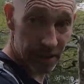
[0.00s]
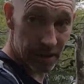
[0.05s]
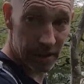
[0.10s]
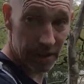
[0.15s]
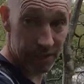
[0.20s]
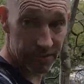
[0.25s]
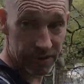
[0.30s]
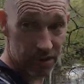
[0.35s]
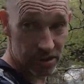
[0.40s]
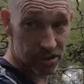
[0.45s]

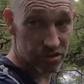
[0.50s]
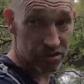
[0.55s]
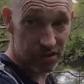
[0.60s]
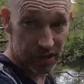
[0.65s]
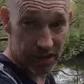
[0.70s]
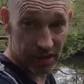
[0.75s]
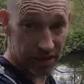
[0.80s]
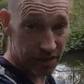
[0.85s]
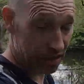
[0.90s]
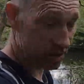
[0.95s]
having a
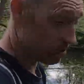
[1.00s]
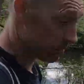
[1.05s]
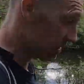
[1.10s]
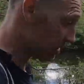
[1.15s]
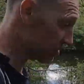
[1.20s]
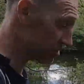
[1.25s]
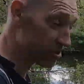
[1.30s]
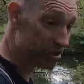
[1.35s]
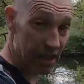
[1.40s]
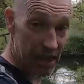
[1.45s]
drink and a
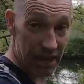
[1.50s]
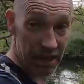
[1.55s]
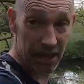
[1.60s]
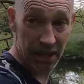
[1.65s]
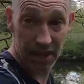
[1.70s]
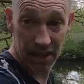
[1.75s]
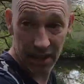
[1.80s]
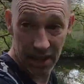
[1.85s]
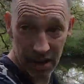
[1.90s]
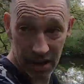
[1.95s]
quick
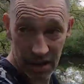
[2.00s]
snack.